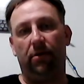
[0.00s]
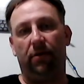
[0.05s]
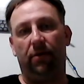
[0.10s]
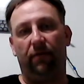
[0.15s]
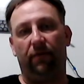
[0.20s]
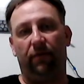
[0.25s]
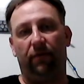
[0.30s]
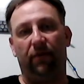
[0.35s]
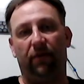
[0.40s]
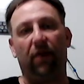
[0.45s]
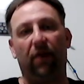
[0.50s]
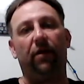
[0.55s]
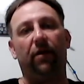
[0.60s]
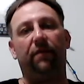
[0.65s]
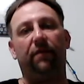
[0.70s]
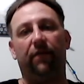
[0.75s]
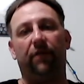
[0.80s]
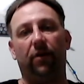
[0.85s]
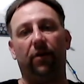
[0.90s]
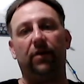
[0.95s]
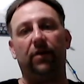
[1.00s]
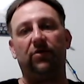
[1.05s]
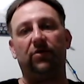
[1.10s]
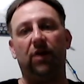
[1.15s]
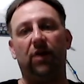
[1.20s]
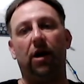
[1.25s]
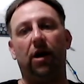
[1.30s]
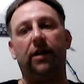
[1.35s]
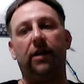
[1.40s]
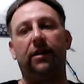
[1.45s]
Very, very
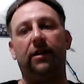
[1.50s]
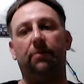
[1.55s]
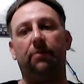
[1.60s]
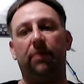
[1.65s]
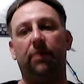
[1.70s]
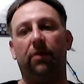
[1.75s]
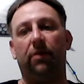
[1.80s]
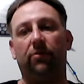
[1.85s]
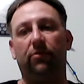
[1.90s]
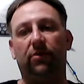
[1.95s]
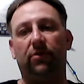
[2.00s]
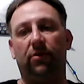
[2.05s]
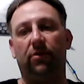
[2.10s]
tiny amount.